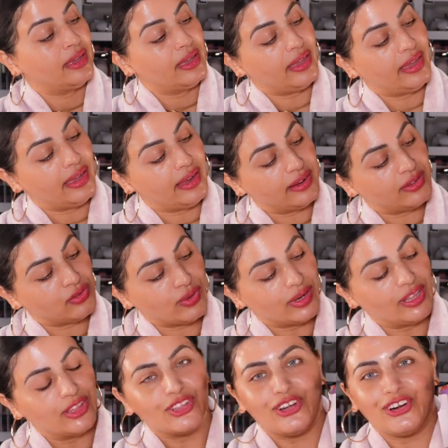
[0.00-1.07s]
Here's
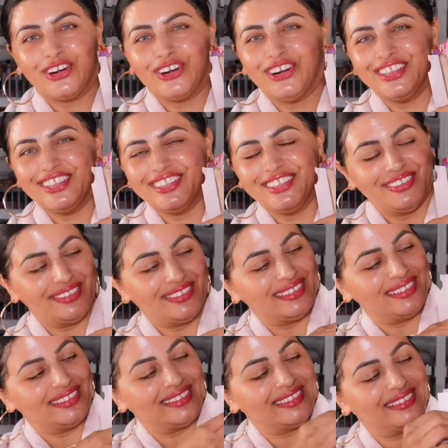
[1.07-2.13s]
23rd.
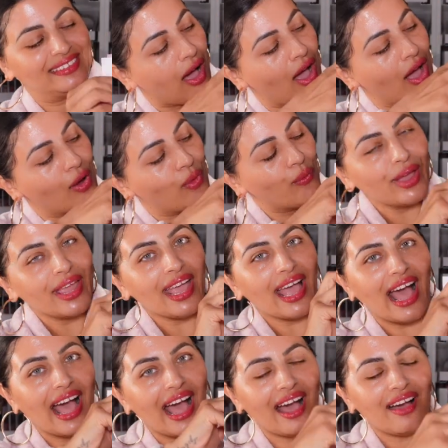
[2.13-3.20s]
We
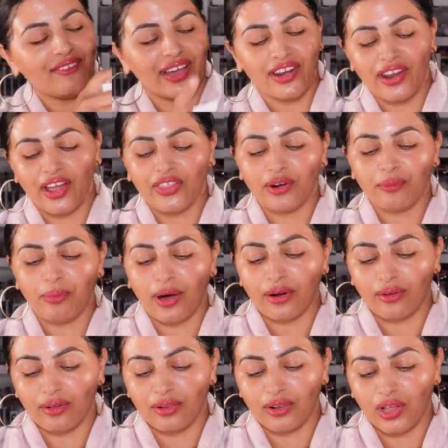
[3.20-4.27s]
have another
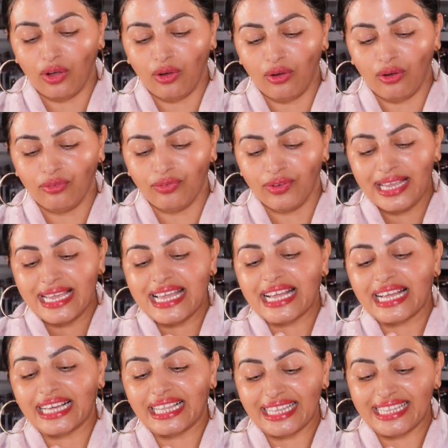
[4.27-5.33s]
bottle of
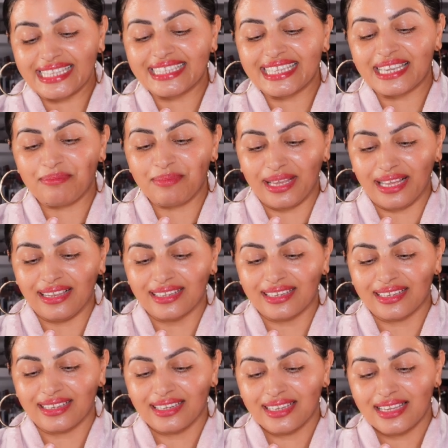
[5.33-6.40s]
cleansing milk.
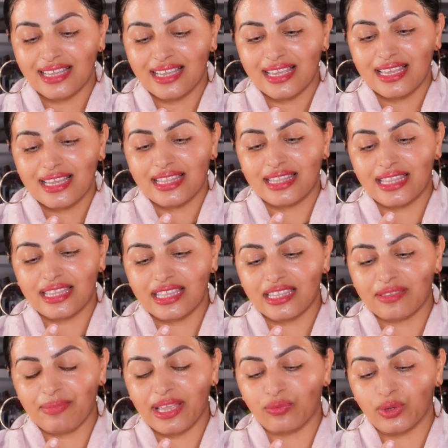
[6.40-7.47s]
This is
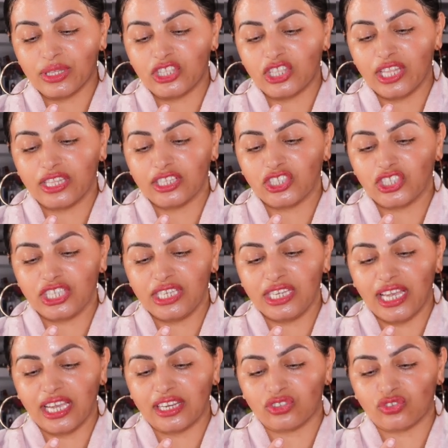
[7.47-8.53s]
made with shea
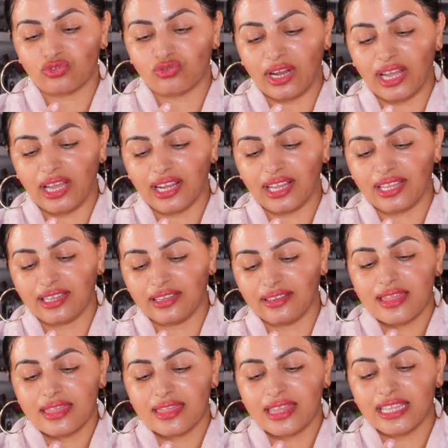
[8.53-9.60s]
extract.
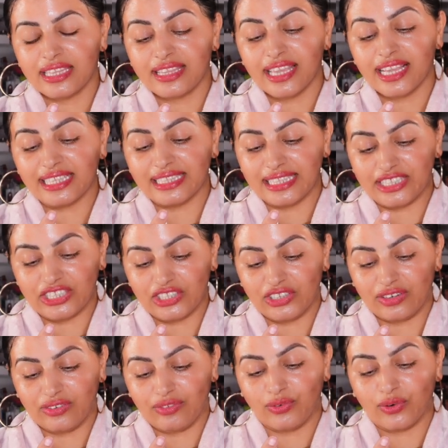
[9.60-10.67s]
This is a
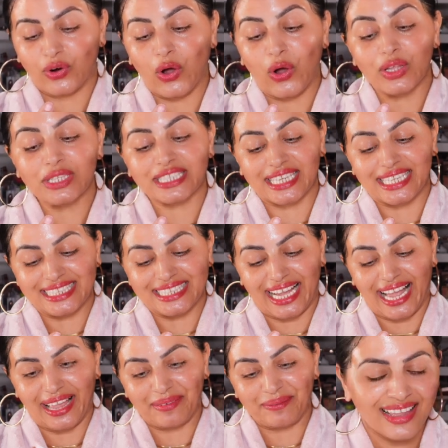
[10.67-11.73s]
cleanser for all skin
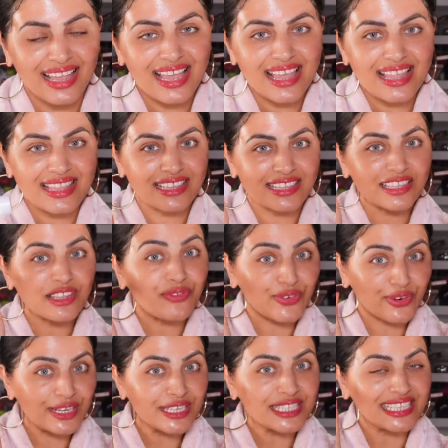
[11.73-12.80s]
type. This is the
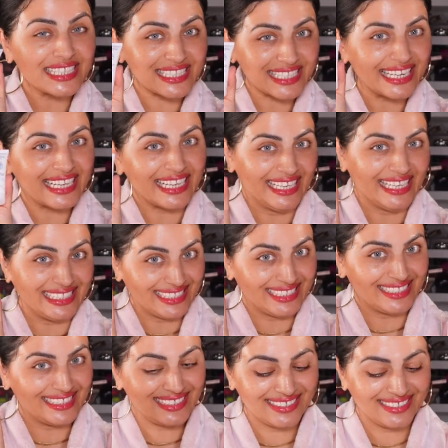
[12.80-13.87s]
first skin cleanser.